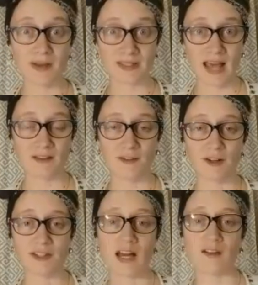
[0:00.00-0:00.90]
aside for
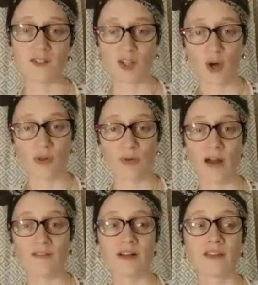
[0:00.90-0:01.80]
yourself to go through
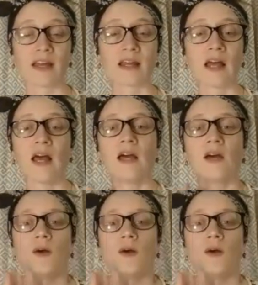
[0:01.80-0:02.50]
everything,